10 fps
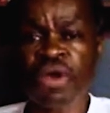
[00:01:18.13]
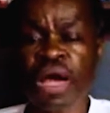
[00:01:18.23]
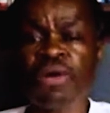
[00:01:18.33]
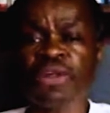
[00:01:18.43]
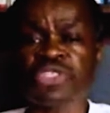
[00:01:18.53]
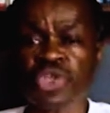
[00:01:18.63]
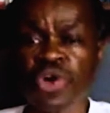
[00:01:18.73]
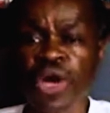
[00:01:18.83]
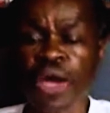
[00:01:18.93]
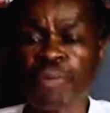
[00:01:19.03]
I'm
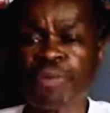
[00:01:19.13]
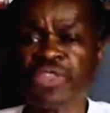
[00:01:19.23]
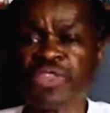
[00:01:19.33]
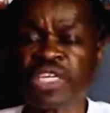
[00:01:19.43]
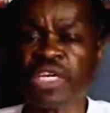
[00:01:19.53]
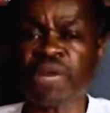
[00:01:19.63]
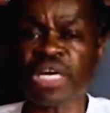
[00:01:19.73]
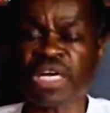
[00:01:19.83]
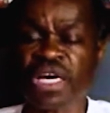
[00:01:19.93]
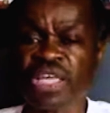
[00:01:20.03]
also happy that in
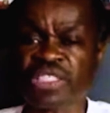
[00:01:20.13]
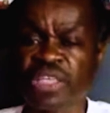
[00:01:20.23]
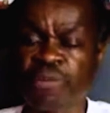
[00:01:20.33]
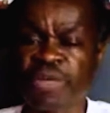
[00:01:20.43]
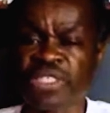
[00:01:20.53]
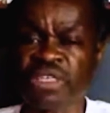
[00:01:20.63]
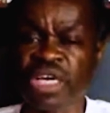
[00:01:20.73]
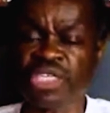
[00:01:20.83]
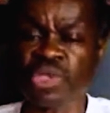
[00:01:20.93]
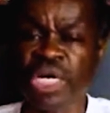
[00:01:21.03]
Madagascar, President
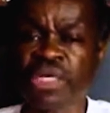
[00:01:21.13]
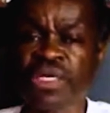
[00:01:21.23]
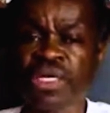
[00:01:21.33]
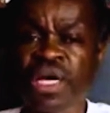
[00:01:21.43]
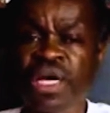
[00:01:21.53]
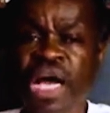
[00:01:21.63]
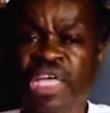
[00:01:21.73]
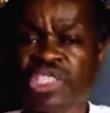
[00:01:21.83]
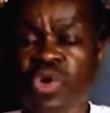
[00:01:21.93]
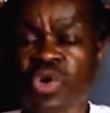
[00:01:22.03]
Rajoel
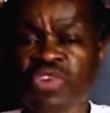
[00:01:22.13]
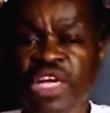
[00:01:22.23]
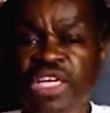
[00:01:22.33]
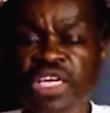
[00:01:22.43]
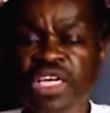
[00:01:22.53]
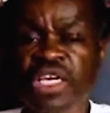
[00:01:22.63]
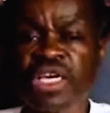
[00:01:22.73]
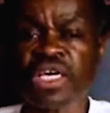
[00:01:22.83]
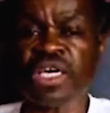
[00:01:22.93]
has already